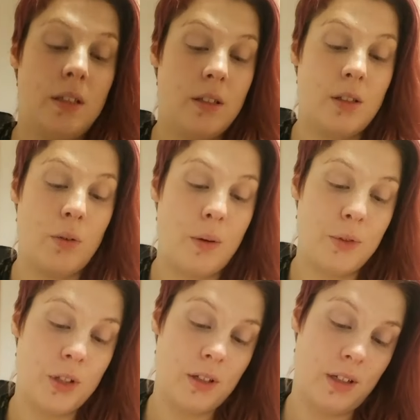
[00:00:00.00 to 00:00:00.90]
So I'm
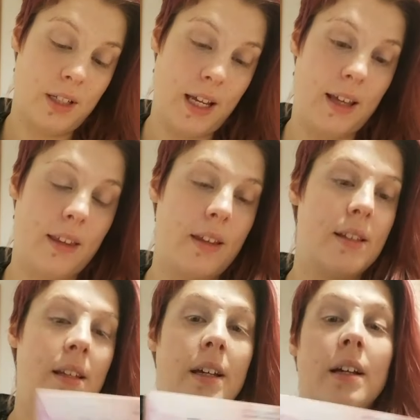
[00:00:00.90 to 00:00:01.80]
just going to take
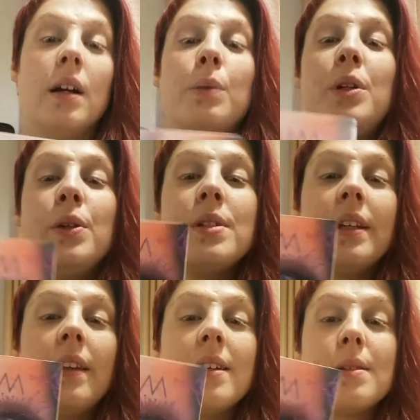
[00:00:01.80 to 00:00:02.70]
this, I'm
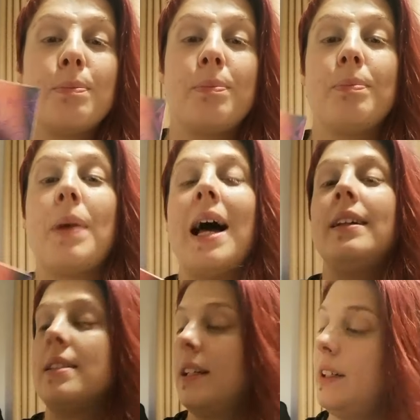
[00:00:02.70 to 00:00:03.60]
using this
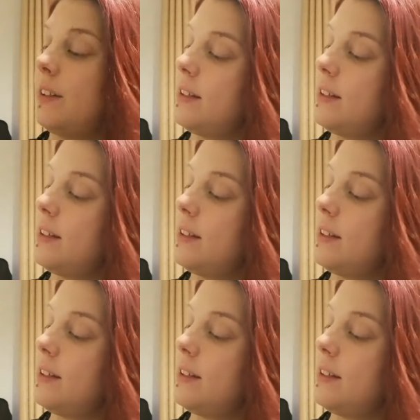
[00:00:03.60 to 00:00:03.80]
palette here.